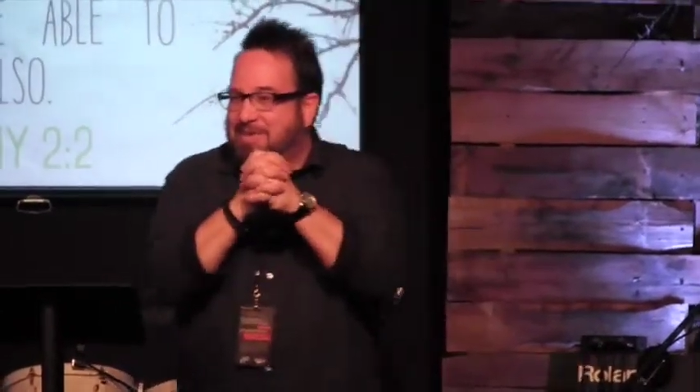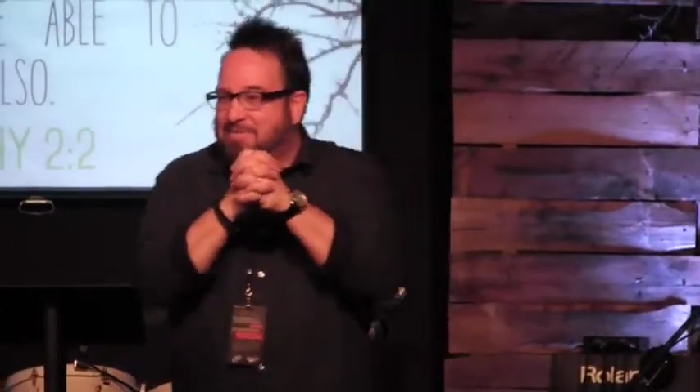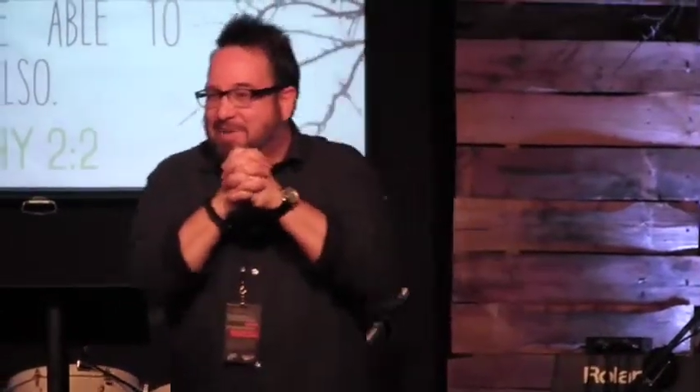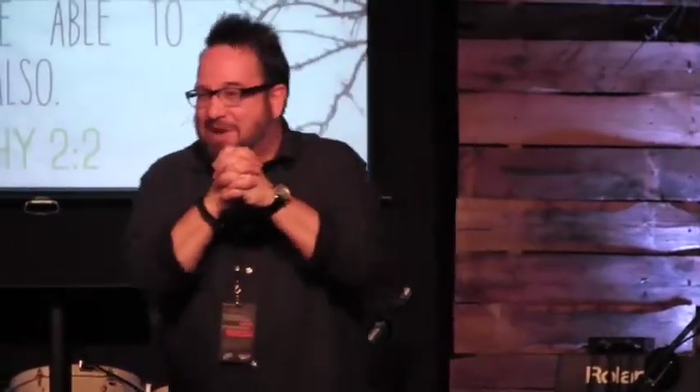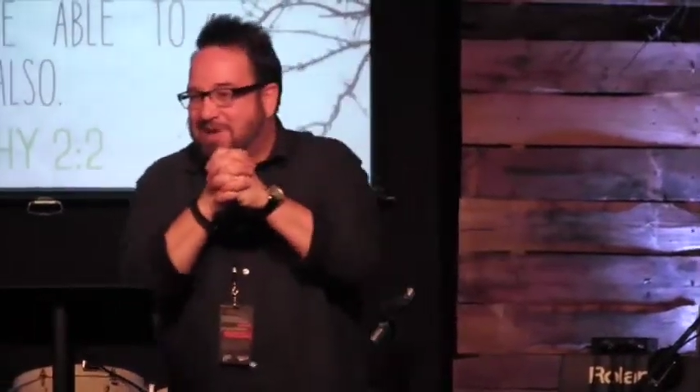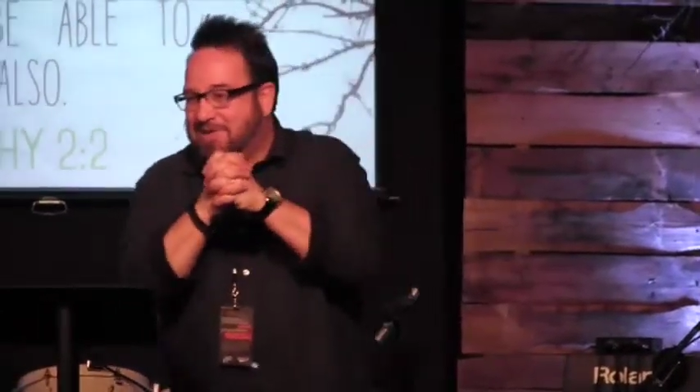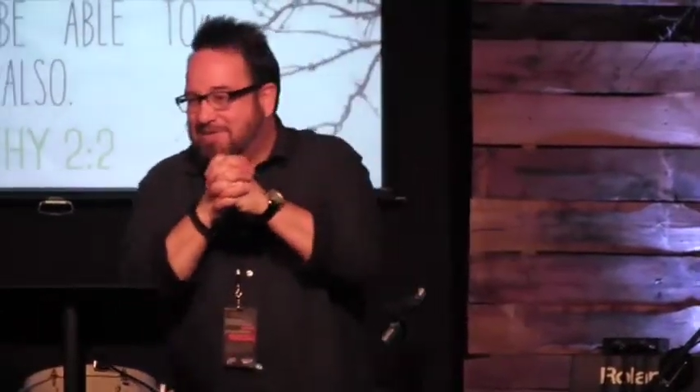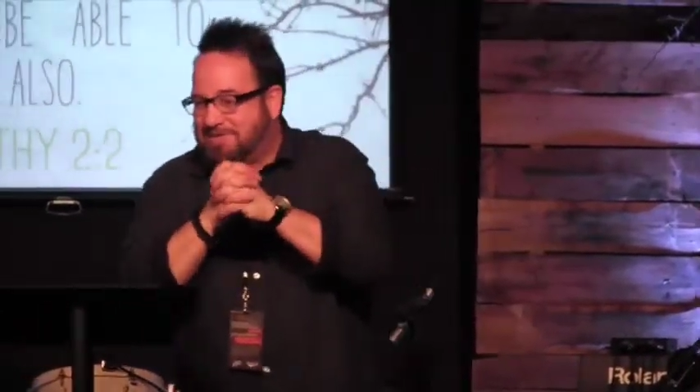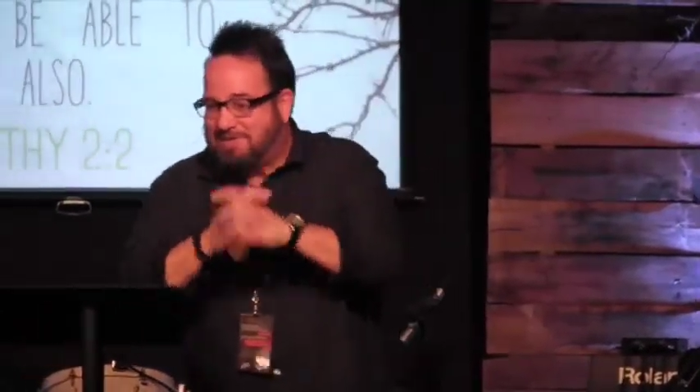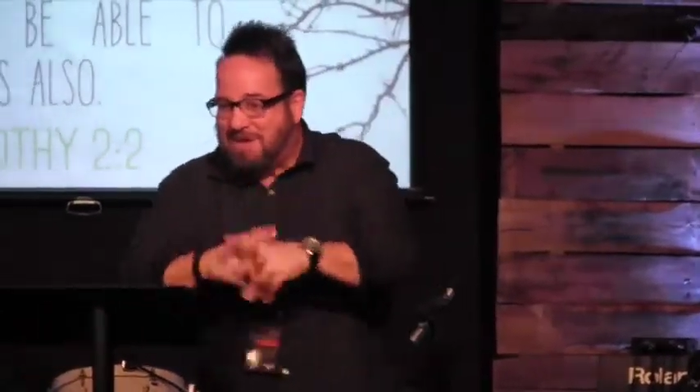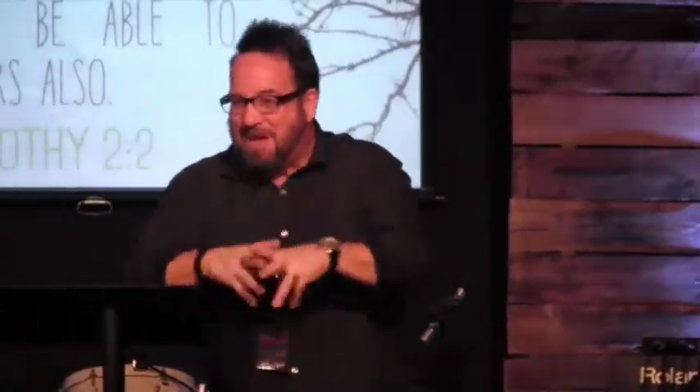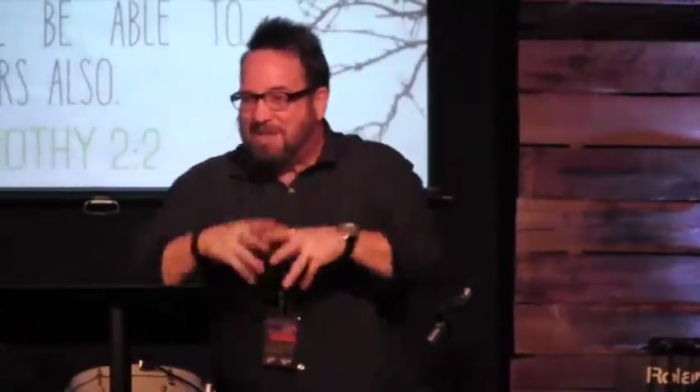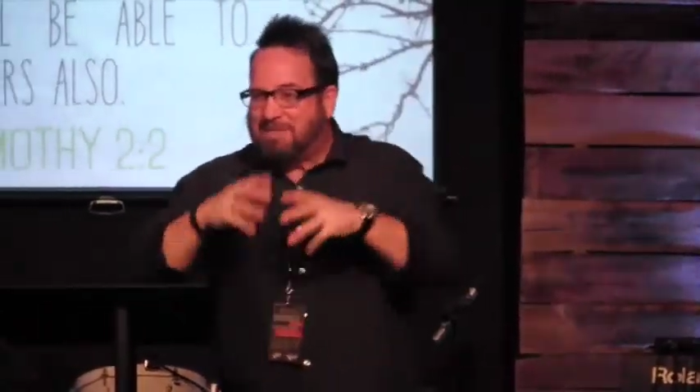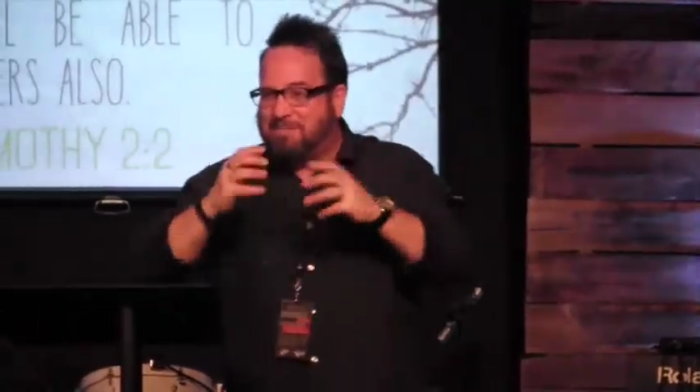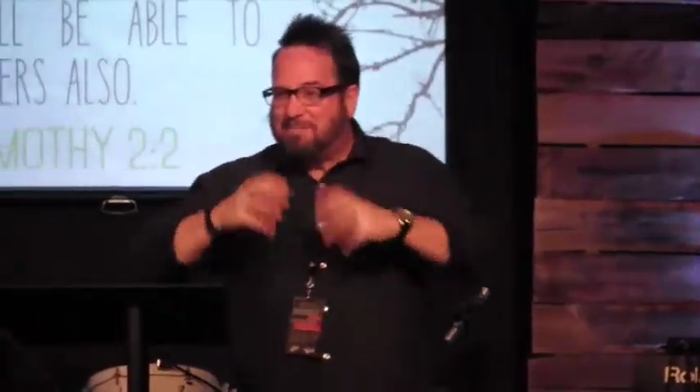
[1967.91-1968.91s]
by his
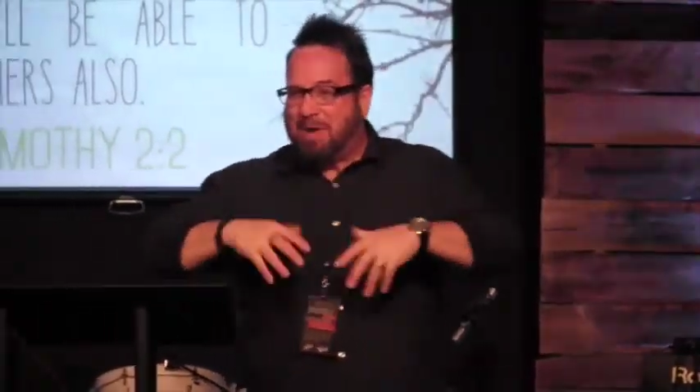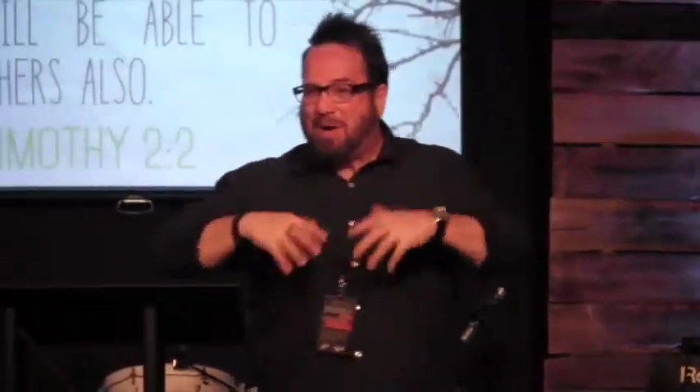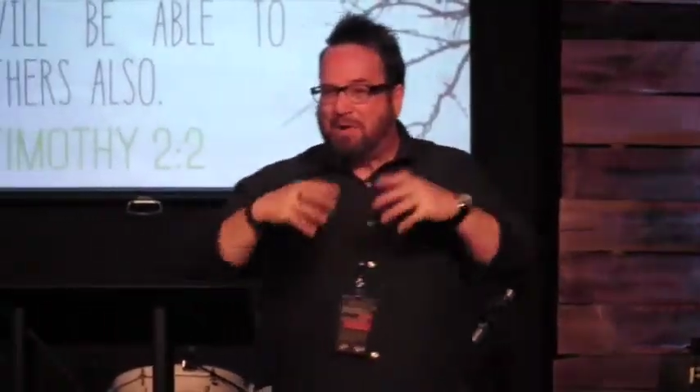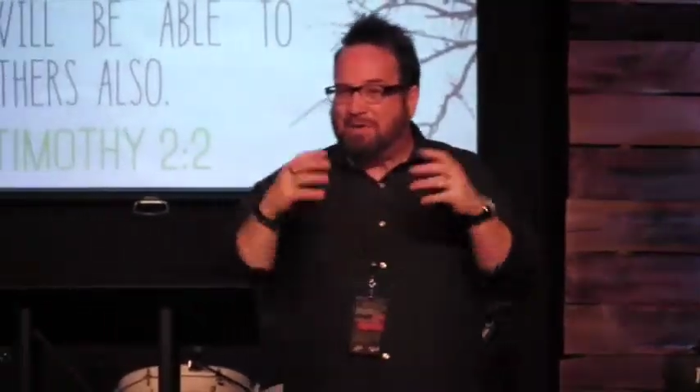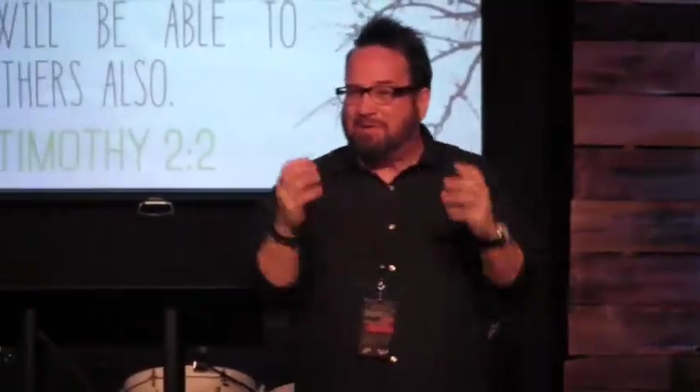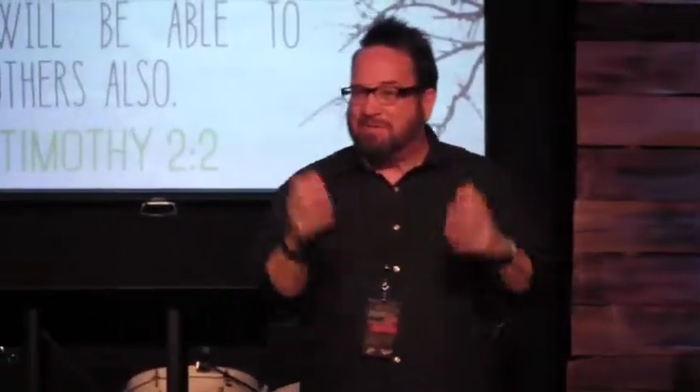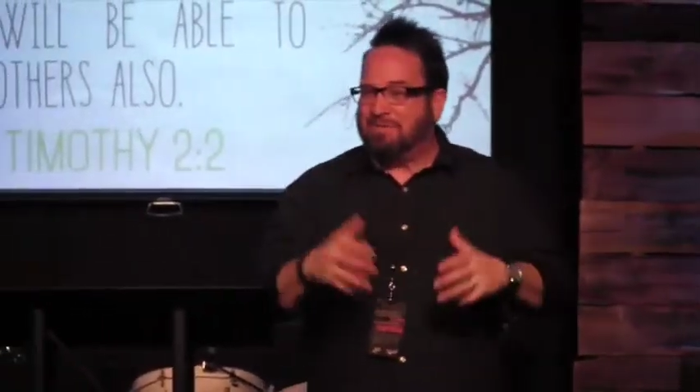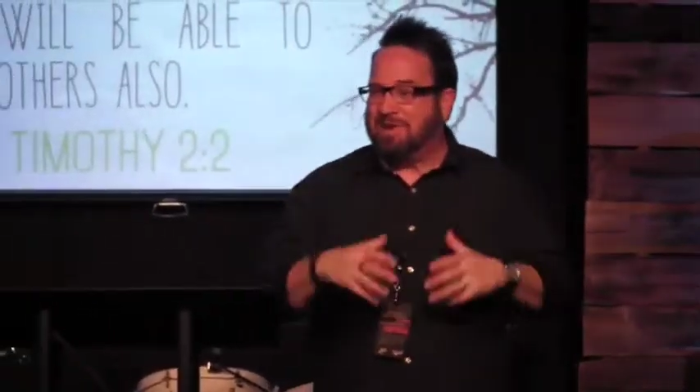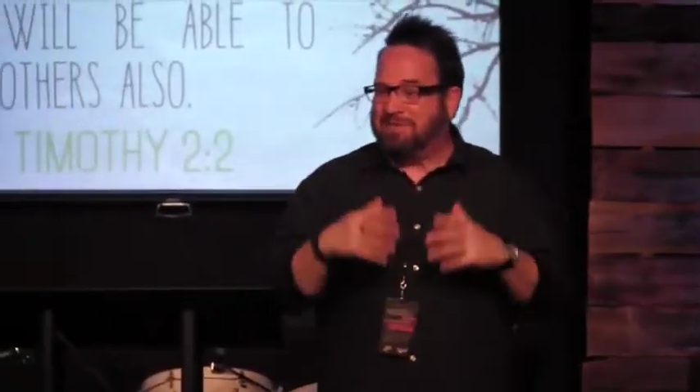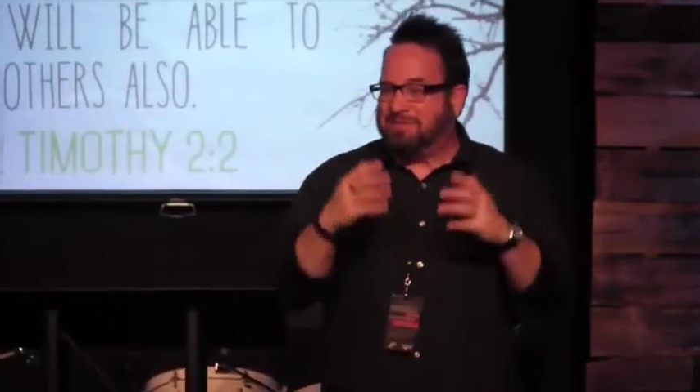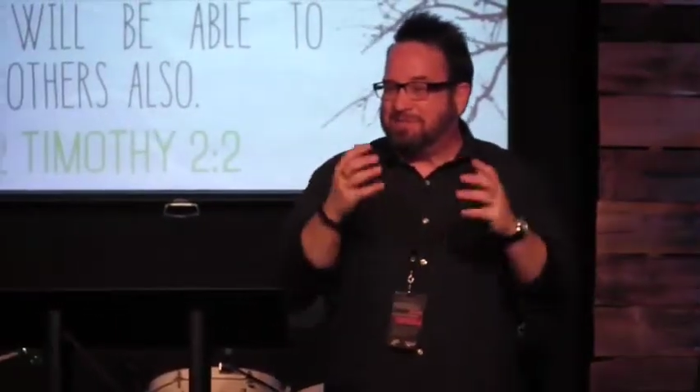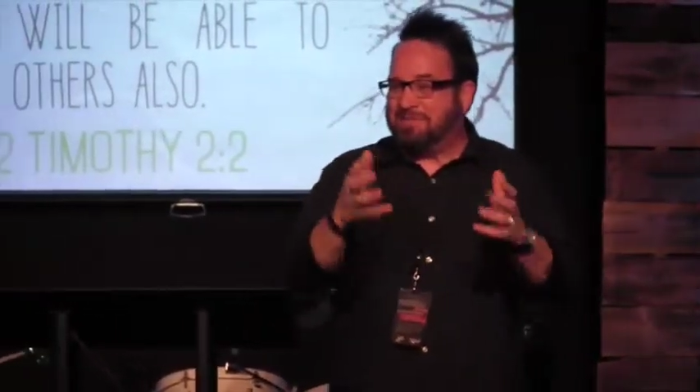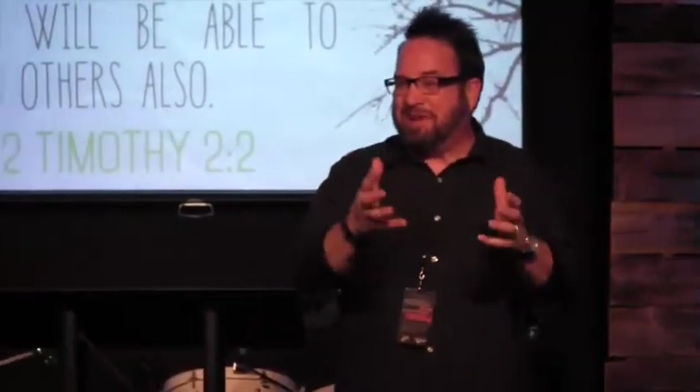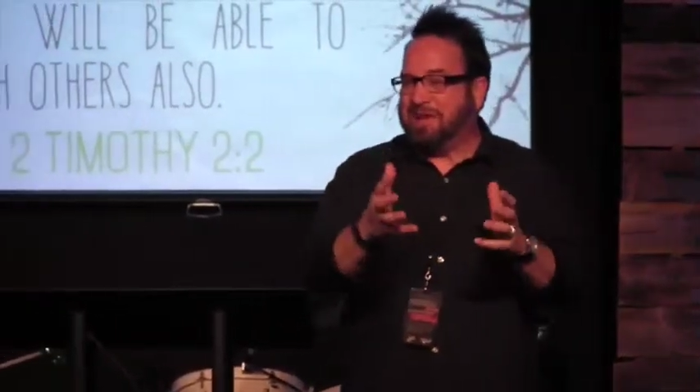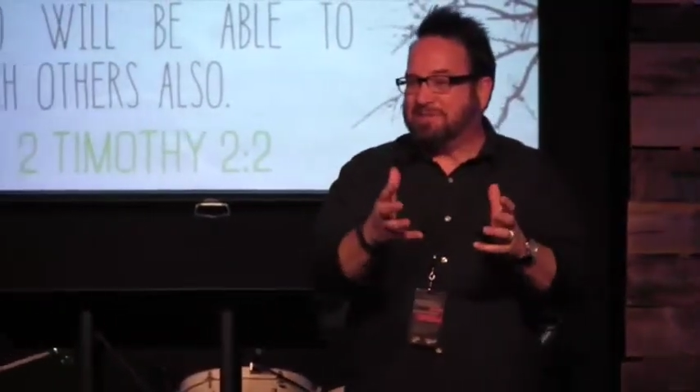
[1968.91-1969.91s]
death, burial, and
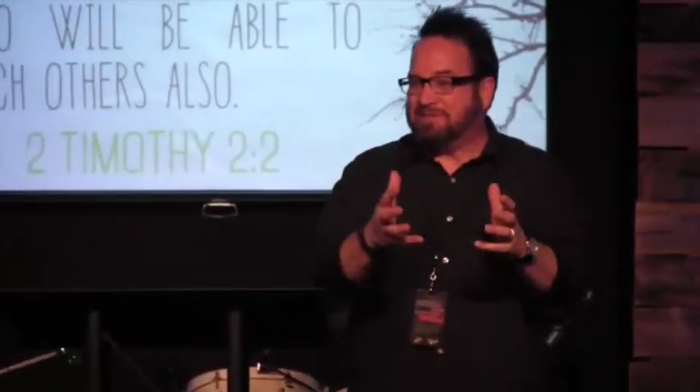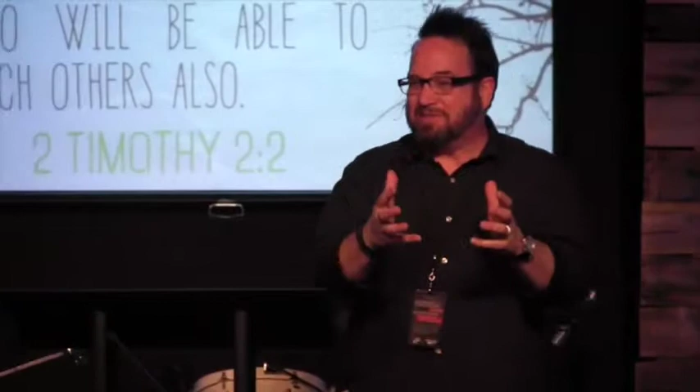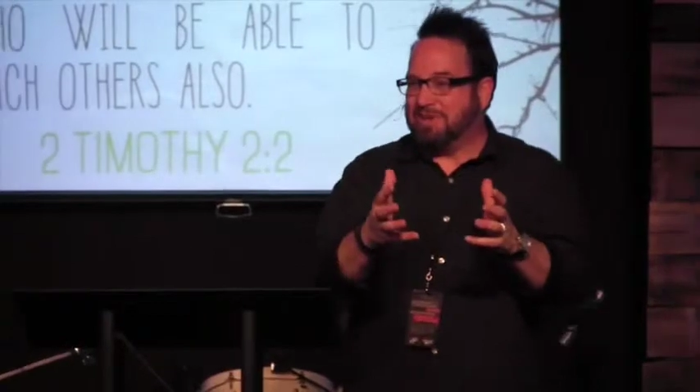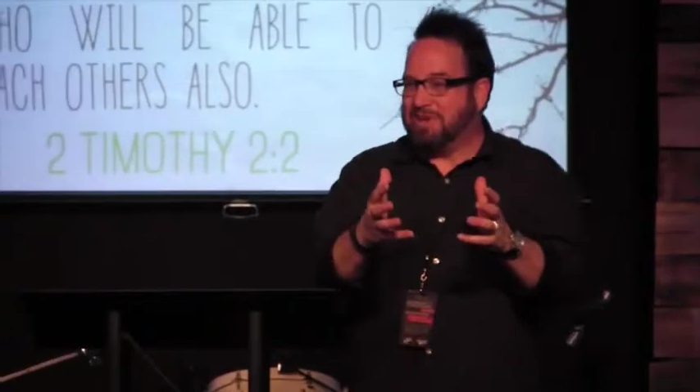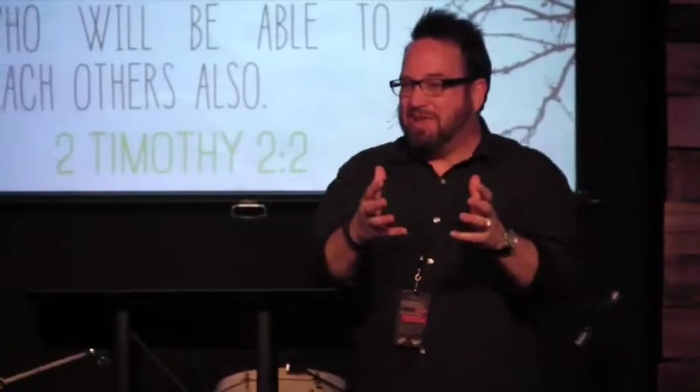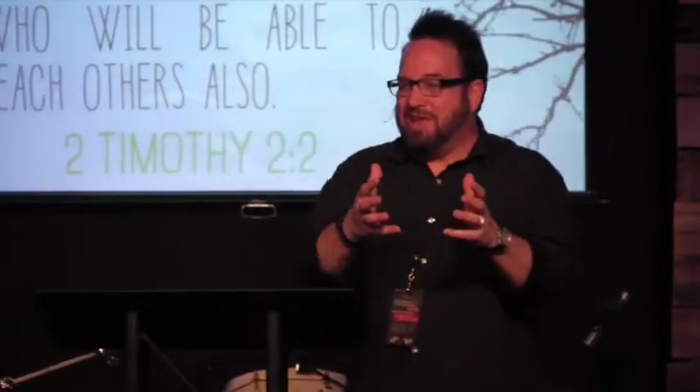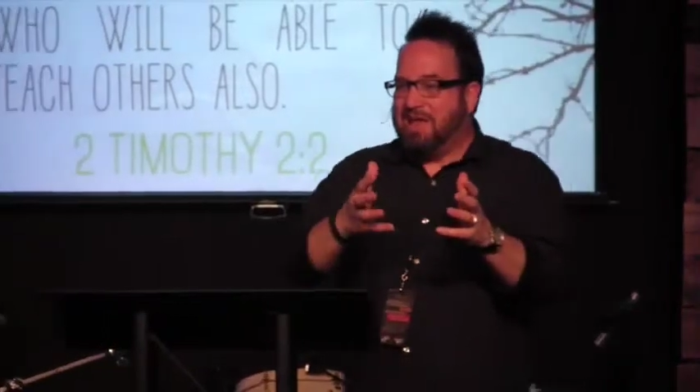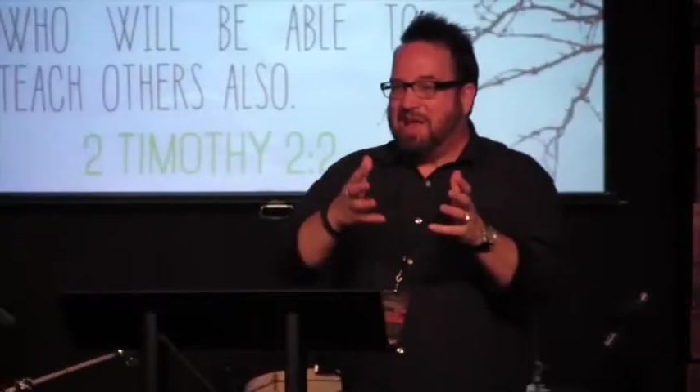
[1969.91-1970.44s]
resurrection,